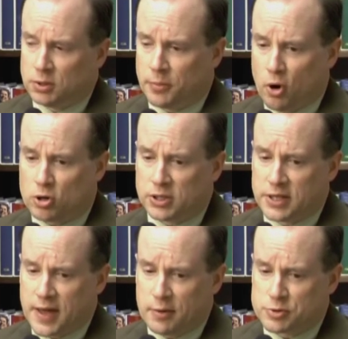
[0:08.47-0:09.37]

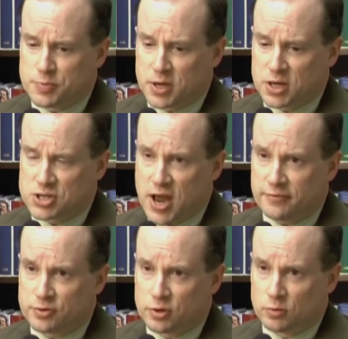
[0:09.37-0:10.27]
Partly that was because
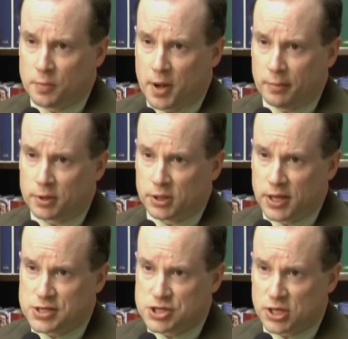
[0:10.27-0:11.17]
after the Republican
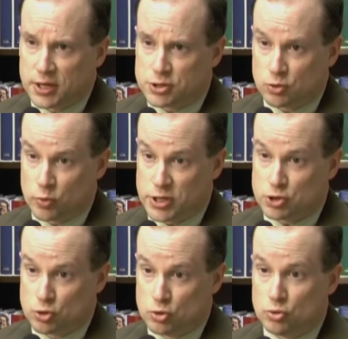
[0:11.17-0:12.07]
legislature
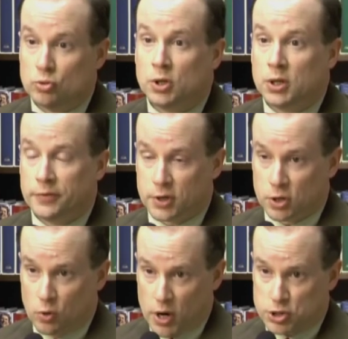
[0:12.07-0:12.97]
redrew the
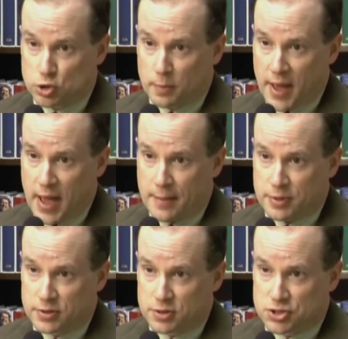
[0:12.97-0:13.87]
congressional map
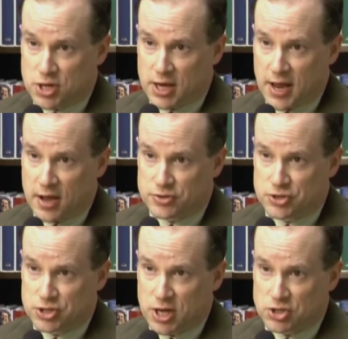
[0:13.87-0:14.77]
and the state House
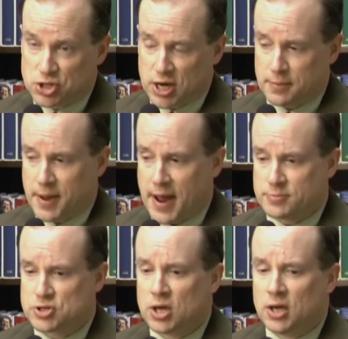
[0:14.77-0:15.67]
and state Senate
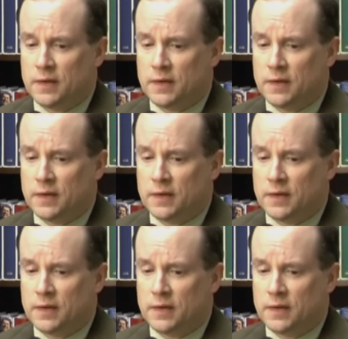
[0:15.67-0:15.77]
maps,